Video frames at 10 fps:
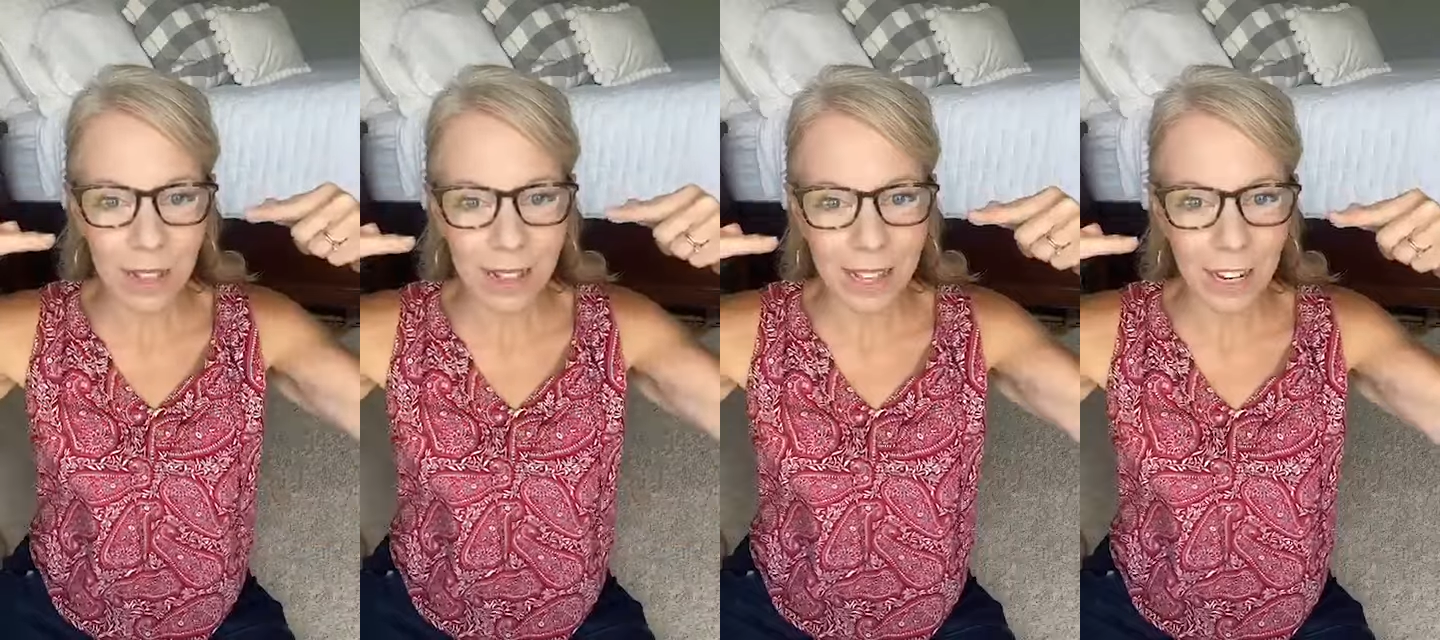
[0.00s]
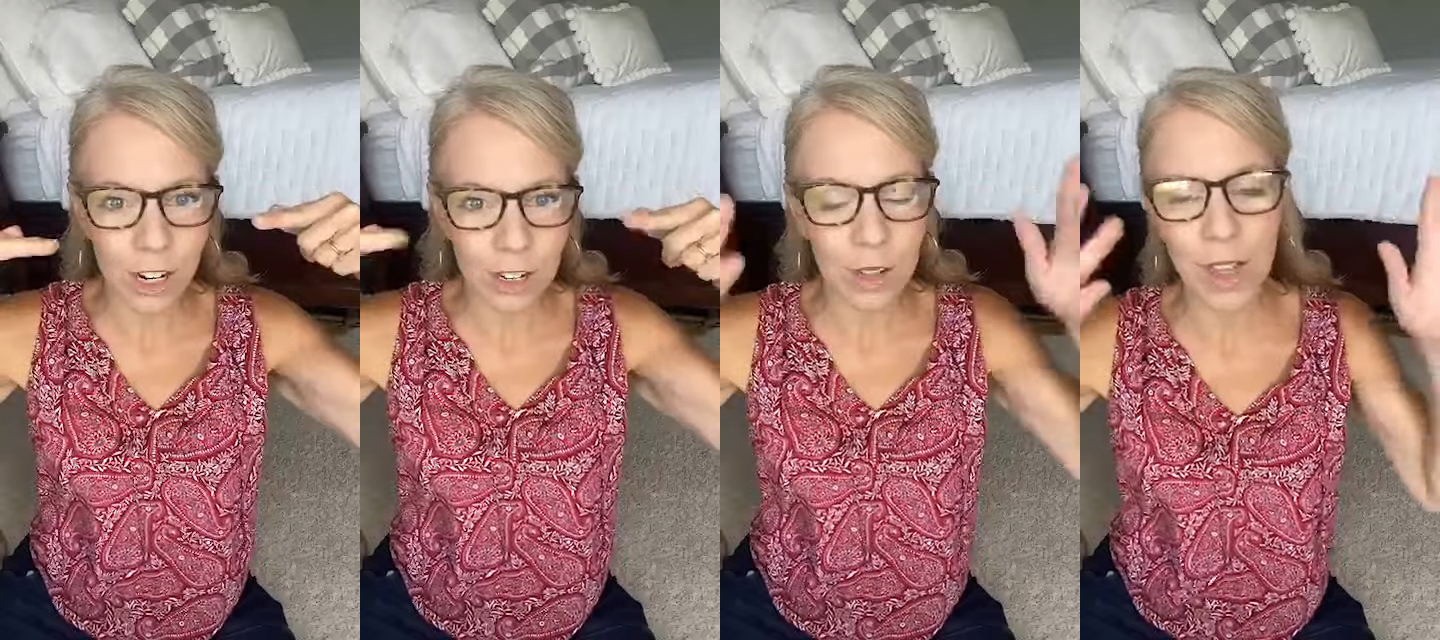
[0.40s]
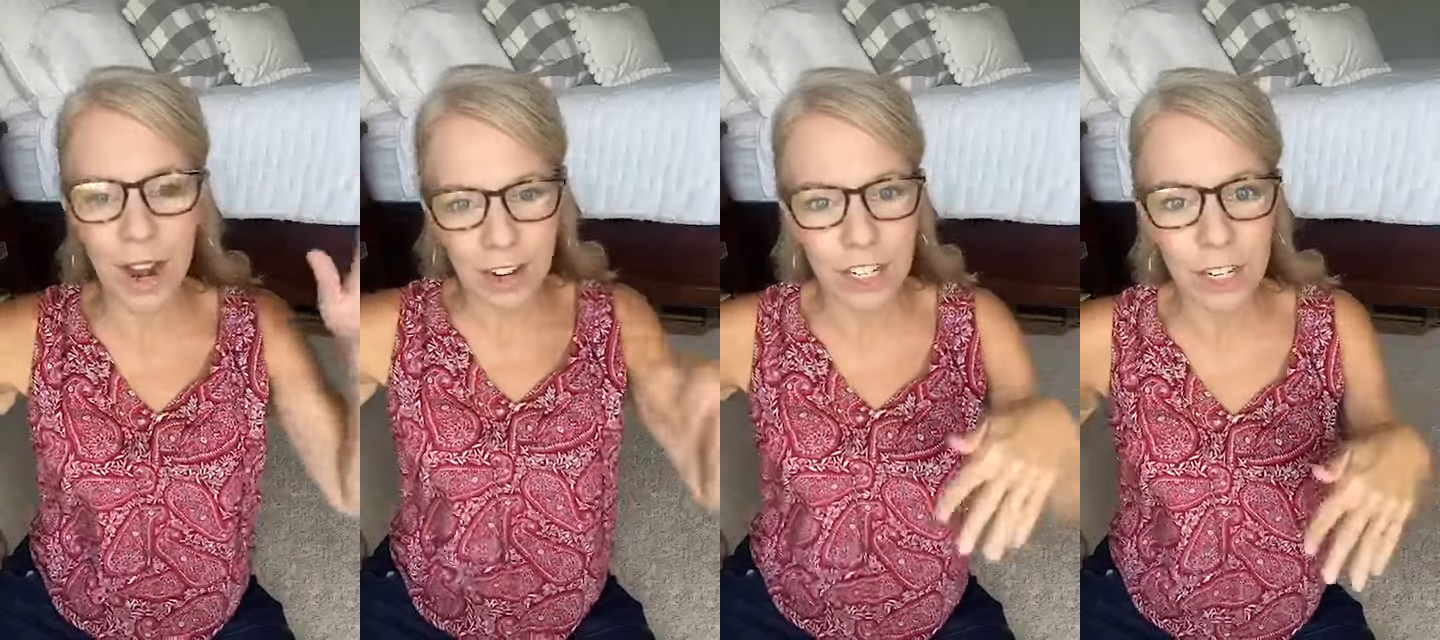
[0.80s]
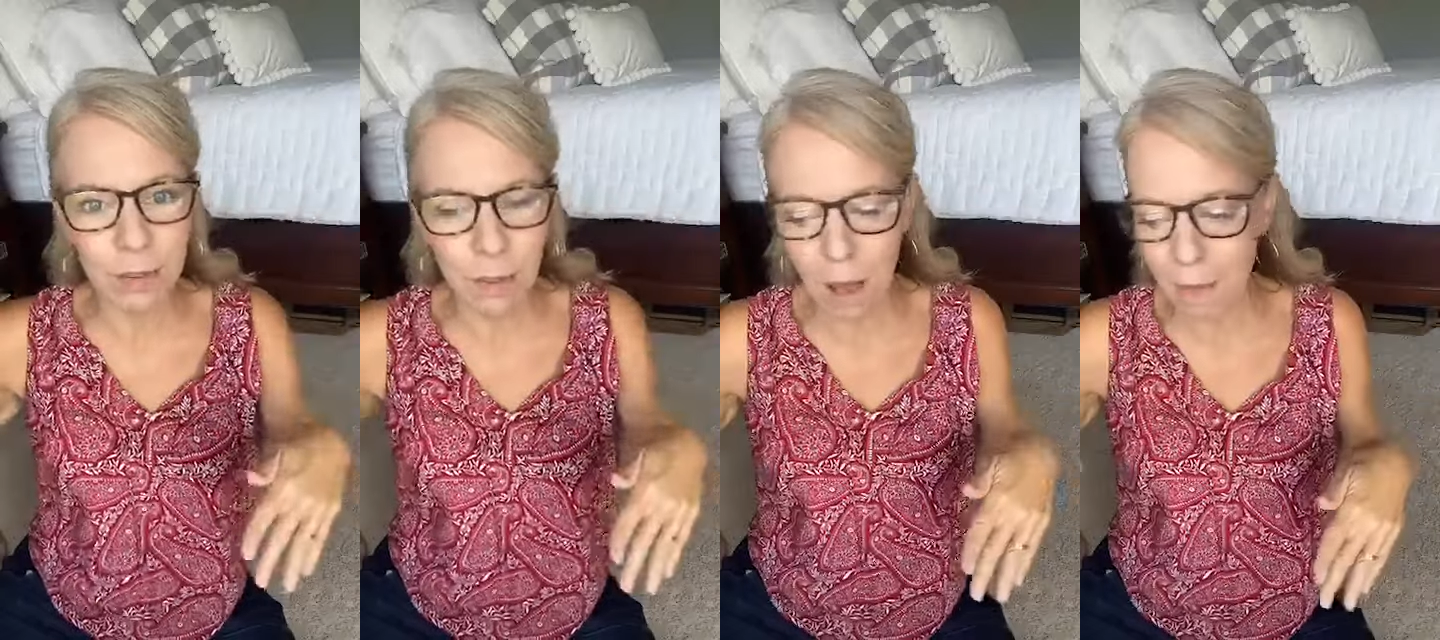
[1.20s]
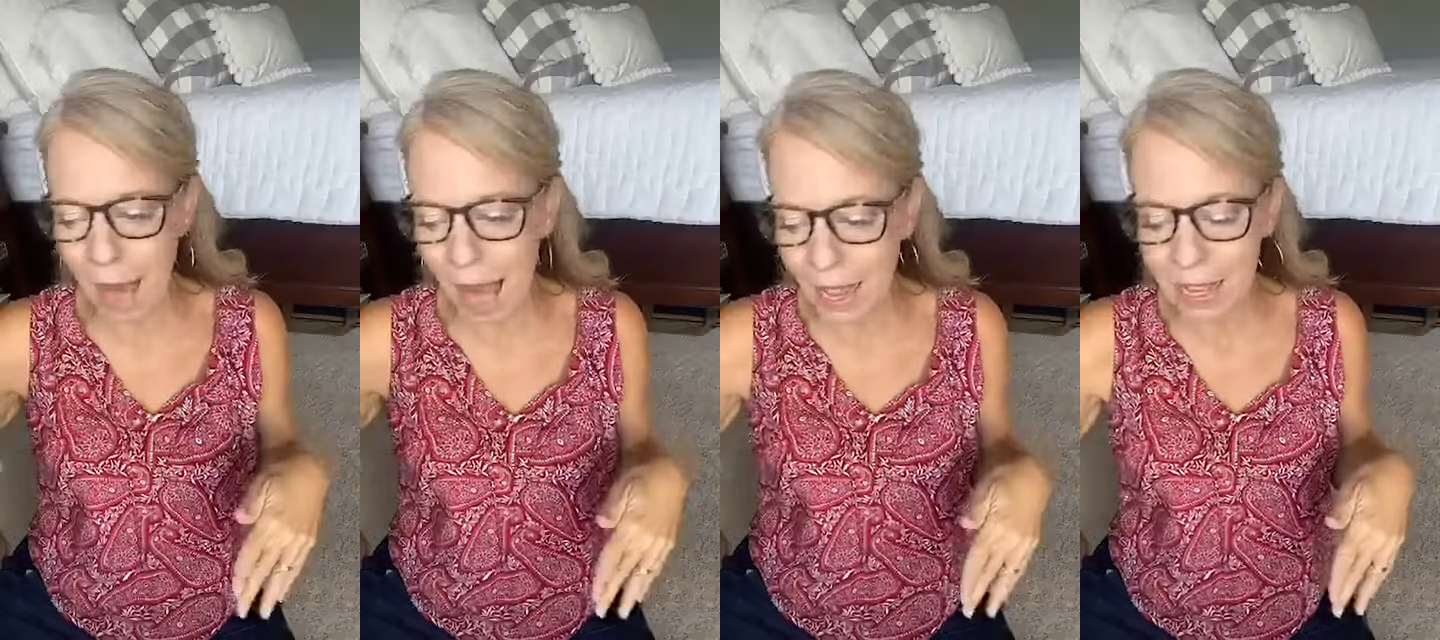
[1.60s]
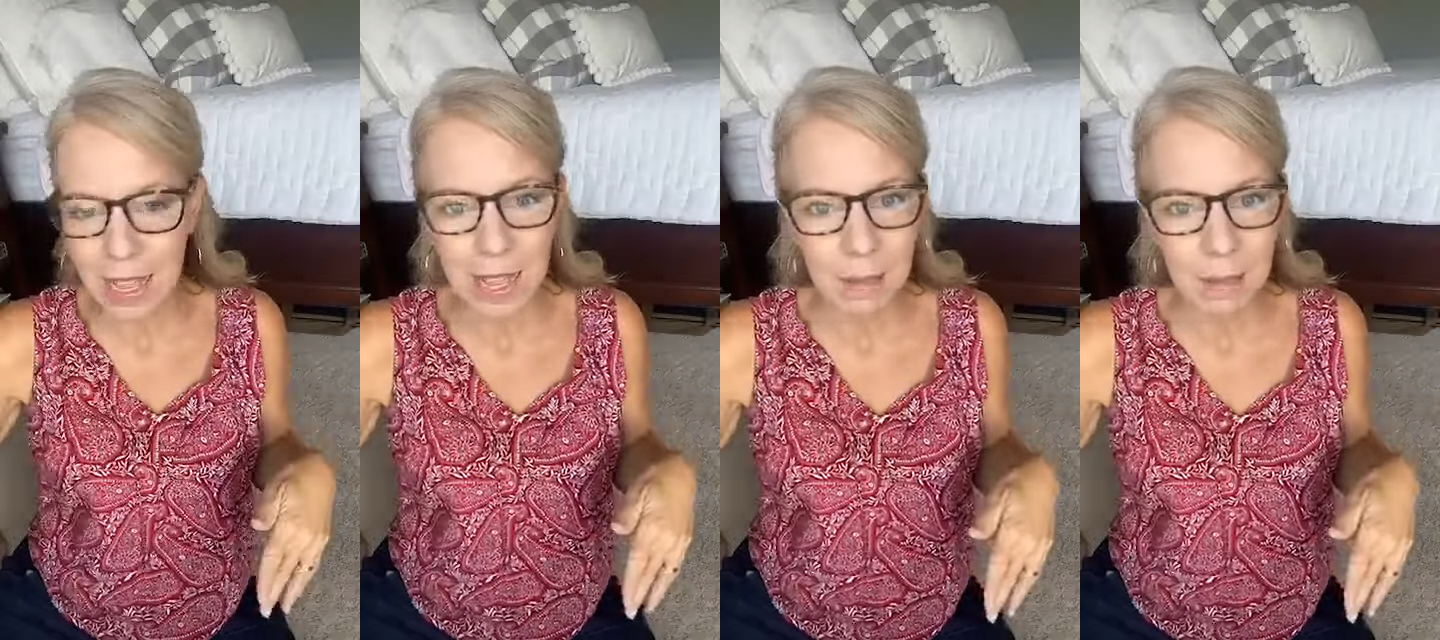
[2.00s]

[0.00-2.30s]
clear, so then I just ship them all back,